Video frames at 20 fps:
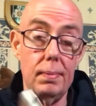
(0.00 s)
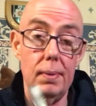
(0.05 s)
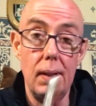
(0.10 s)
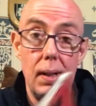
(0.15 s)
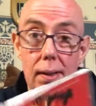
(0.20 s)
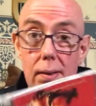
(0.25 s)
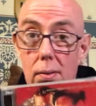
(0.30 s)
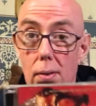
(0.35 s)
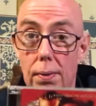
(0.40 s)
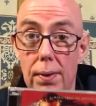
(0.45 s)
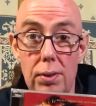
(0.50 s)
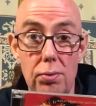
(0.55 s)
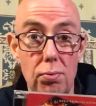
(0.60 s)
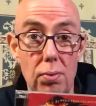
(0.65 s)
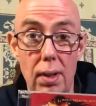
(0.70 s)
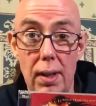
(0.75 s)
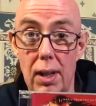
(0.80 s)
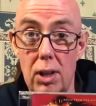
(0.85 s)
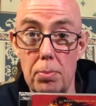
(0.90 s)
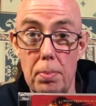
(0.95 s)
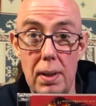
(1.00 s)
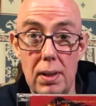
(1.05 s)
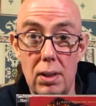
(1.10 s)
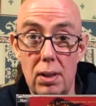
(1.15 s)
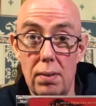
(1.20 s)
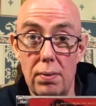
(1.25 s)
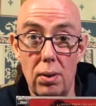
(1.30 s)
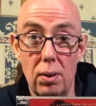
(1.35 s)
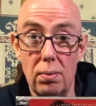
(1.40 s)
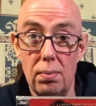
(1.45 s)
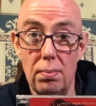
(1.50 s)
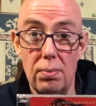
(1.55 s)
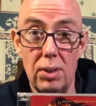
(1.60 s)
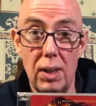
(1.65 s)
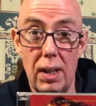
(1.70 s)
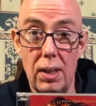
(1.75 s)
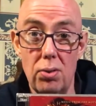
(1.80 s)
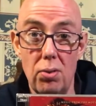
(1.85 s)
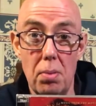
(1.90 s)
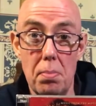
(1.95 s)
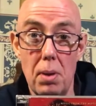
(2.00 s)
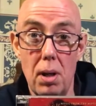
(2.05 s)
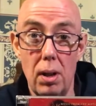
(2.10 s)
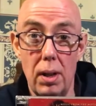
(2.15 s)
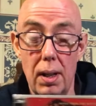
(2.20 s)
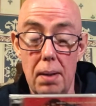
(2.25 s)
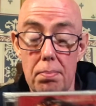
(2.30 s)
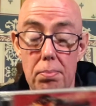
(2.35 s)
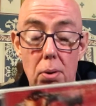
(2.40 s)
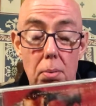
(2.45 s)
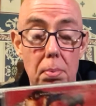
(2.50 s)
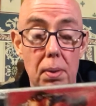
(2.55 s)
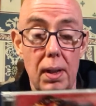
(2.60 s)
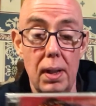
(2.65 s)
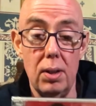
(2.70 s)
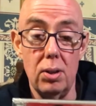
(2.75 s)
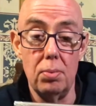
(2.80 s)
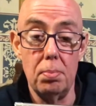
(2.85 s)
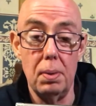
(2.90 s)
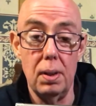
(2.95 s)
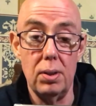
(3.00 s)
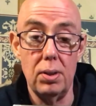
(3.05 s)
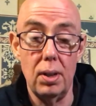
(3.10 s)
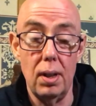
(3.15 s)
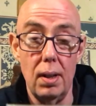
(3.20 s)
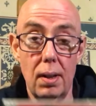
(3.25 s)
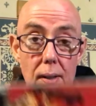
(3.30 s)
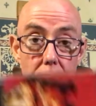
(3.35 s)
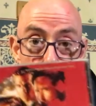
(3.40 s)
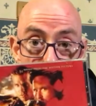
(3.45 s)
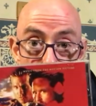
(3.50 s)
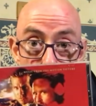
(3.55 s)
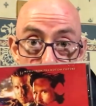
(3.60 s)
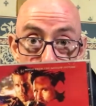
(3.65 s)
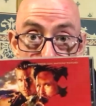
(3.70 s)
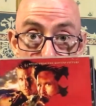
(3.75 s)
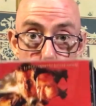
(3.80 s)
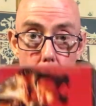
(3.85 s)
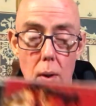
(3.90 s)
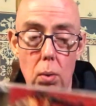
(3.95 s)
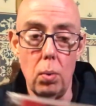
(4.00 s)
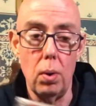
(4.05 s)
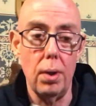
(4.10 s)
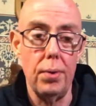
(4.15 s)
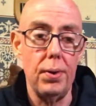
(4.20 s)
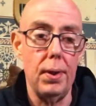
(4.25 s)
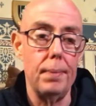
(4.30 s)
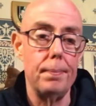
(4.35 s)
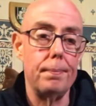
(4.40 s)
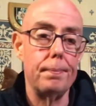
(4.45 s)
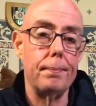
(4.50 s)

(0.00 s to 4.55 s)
don't know if it's really expensive on secondary market. Probably is, but well worth it.